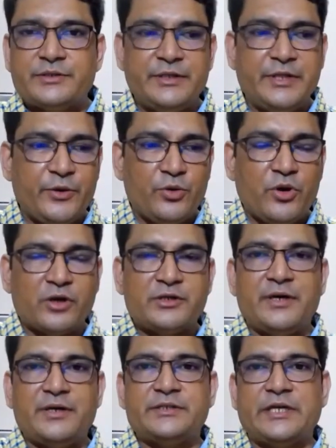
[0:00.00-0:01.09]
They do not
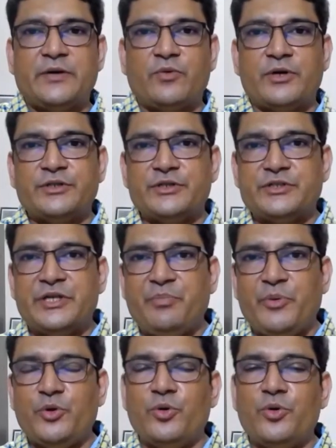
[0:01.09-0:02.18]
understand what is a
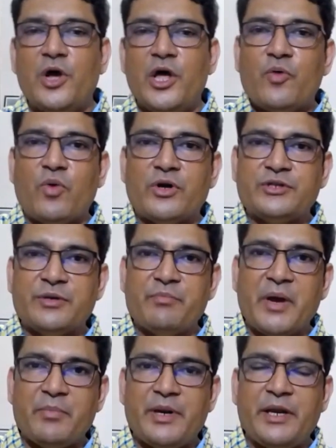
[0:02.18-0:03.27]
CPU, what is a
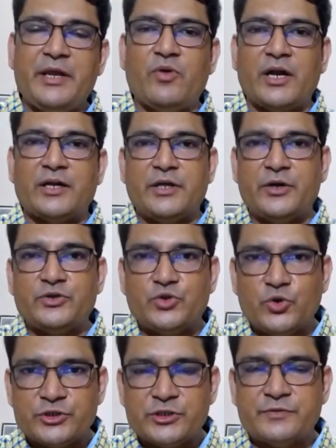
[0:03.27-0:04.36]
memory, what are the
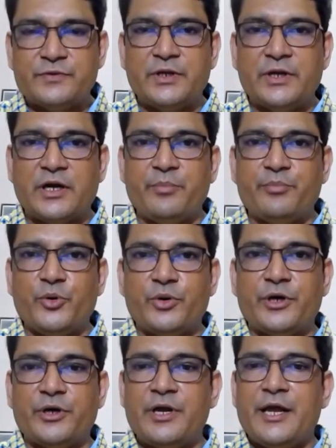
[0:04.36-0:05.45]
resources within a computer.